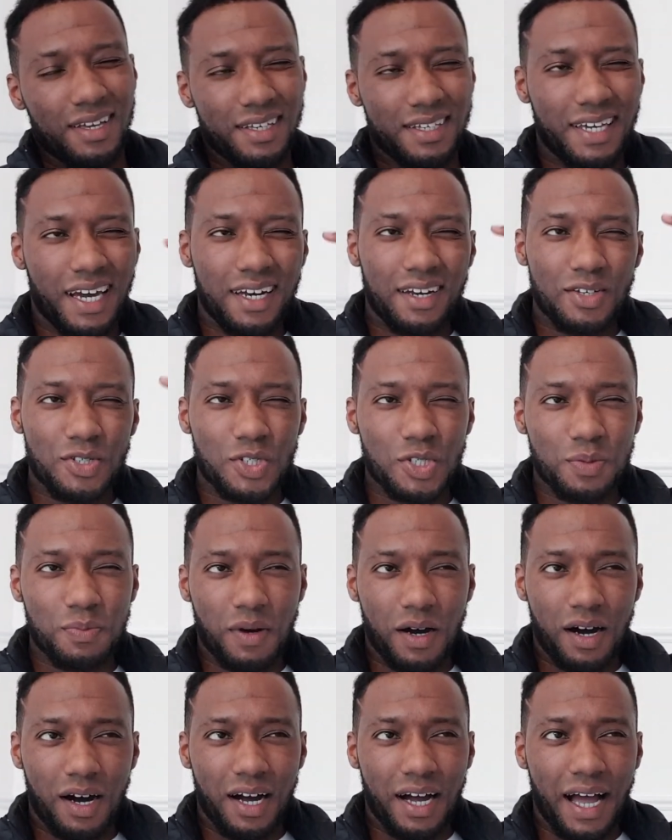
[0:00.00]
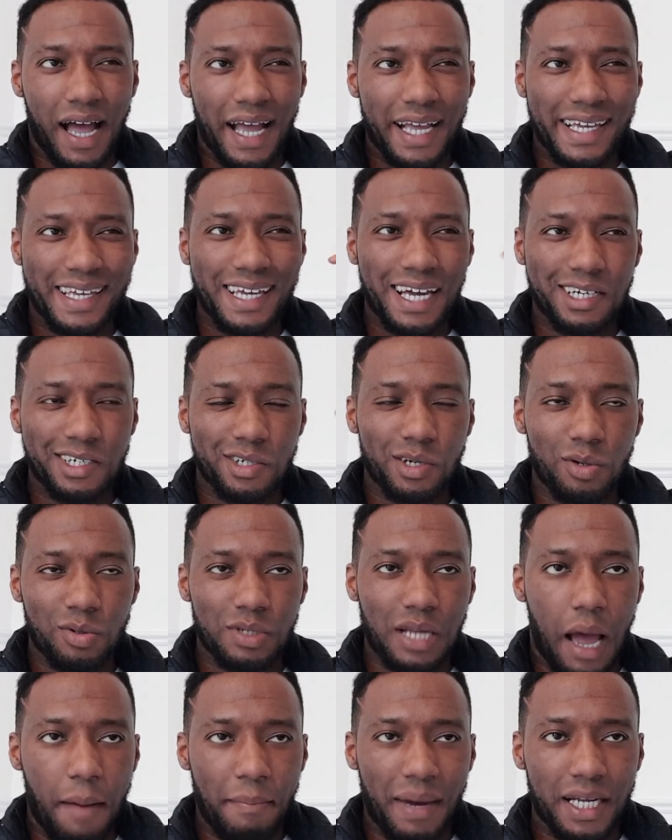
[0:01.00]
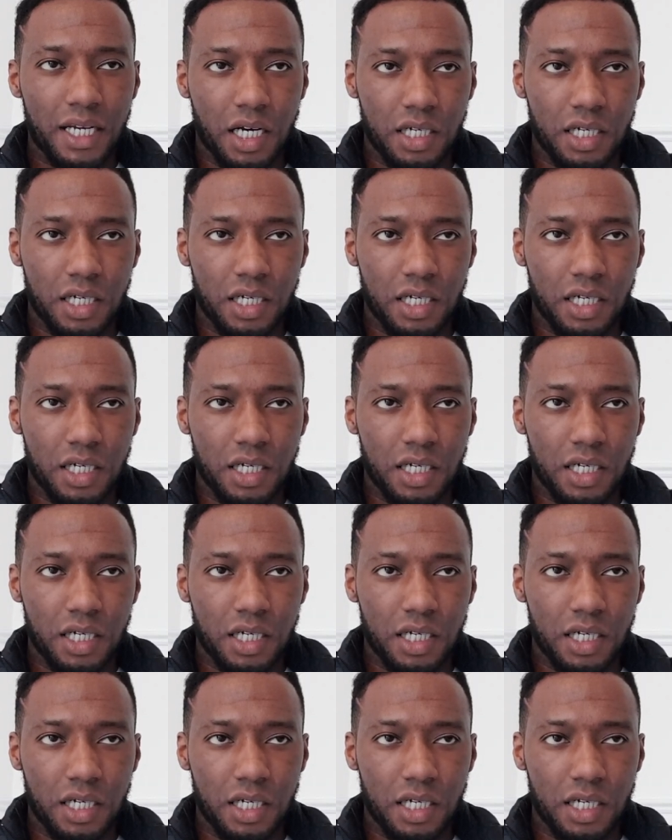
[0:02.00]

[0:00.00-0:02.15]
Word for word: gal are smart and gal know that man